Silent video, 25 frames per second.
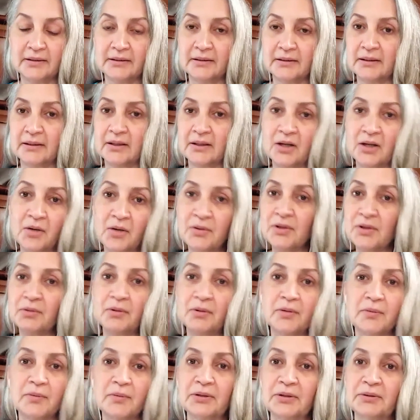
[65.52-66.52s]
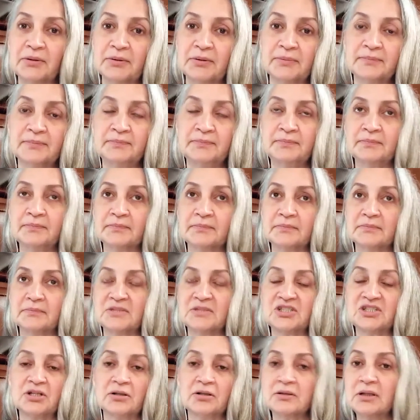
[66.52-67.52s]
go into her room,
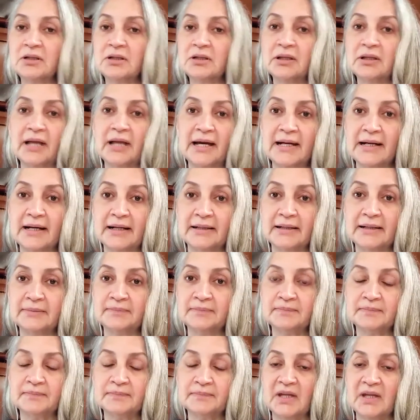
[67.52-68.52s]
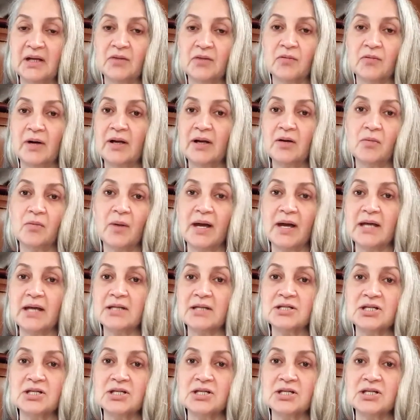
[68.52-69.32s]
turn the light on, and right away she